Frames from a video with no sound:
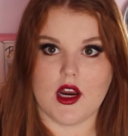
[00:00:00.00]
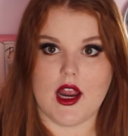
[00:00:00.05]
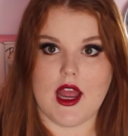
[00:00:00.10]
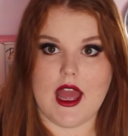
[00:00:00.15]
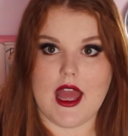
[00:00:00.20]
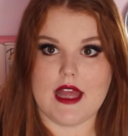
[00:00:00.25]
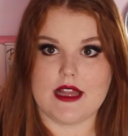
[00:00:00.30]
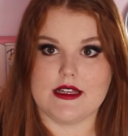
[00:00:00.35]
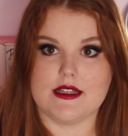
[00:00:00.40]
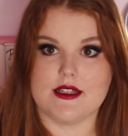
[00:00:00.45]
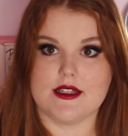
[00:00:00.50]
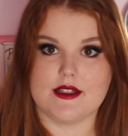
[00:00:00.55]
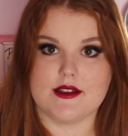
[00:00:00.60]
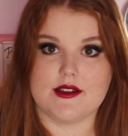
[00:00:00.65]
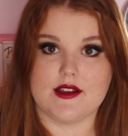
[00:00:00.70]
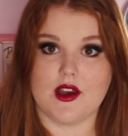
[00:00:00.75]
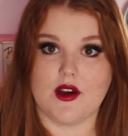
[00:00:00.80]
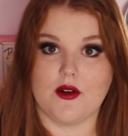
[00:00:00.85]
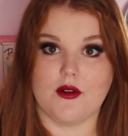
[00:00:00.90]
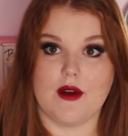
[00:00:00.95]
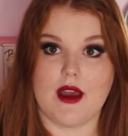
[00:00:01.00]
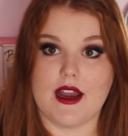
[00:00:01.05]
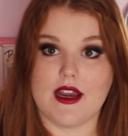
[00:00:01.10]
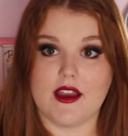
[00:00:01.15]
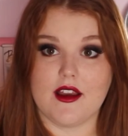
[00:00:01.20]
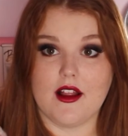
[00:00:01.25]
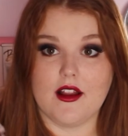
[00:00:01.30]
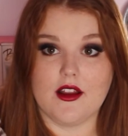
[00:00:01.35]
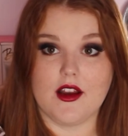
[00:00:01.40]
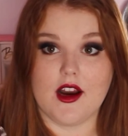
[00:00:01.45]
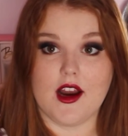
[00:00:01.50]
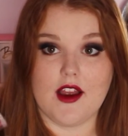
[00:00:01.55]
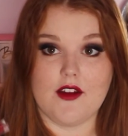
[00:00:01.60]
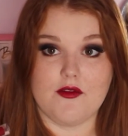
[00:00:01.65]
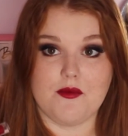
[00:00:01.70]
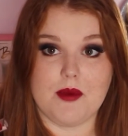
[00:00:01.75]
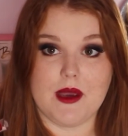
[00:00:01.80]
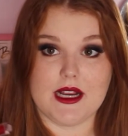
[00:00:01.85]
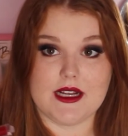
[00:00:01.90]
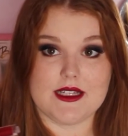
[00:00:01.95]
and so any color
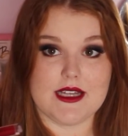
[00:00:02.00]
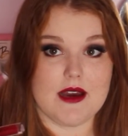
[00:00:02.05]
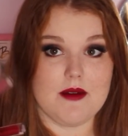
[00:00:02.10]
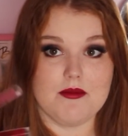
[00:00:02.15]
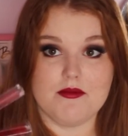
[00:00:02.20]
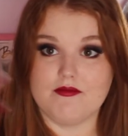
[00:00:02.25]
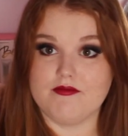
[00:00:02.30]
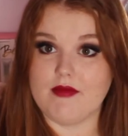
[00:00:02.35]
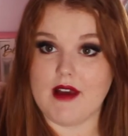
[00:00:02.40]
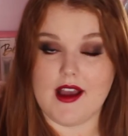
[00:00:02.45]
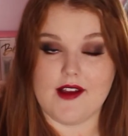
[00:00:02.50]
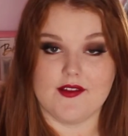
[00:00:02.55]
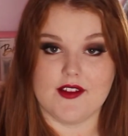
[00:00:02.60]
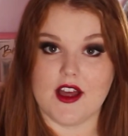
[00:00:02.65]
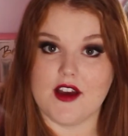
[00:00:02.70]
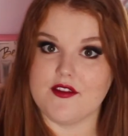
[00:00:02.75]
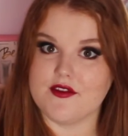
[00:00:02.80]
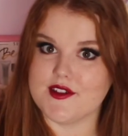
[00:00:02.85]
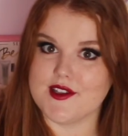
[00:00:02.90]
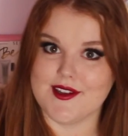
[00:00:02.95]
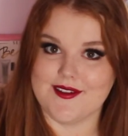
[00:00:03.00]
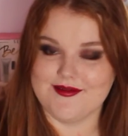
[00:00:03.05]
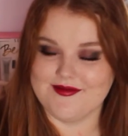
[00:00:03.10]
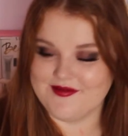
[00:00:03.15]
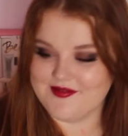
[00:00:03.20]
I've picked up, I loved.